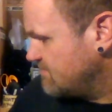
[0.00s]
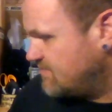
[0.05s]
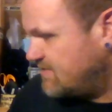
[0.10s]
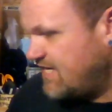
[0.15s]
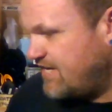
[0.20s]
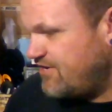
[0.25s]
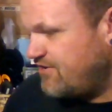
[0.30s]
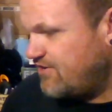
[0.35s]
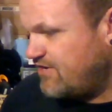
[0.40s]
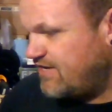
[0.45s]

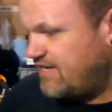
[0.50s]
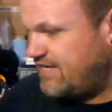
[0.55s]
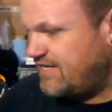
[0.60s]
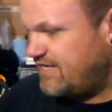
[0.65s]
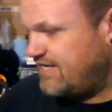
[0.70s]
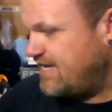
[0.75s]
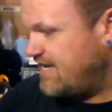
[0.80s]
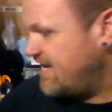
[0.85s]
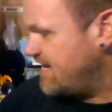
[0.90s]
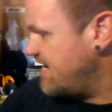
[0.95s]
Then you're going to
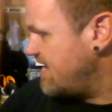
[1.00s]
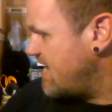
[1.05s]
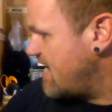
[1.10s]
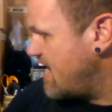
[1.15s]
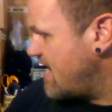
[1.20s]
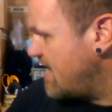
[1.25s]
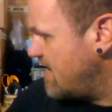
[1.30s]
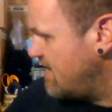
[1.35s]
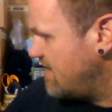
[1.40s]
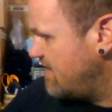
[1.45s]
get,
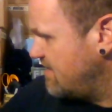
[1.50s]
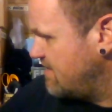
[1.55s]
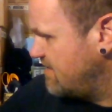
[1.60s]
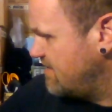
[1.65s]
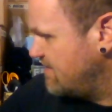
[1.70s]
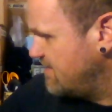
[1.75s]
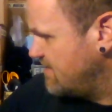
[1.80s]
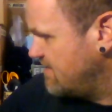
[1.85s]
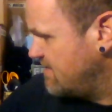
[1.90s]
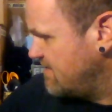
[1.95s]

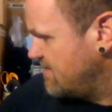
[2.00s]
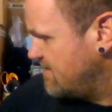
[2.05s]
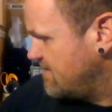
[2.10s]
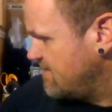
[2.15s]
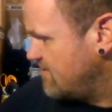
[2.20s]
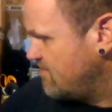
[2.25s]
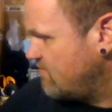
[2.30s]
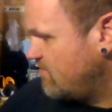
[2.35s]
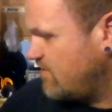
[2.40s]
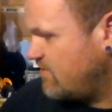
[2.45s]

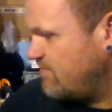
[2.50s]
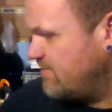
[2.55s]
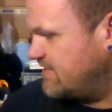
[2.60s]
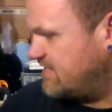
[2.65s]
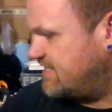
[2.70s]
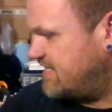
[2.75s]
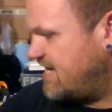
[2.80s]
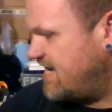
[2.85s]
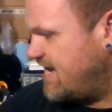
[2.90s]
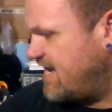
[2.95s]
what do we
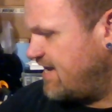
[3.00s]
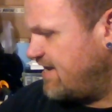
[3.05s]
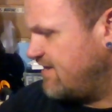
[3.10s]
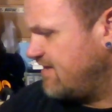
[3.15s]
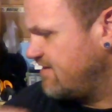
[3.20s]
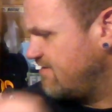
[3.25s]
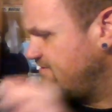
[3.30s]
say,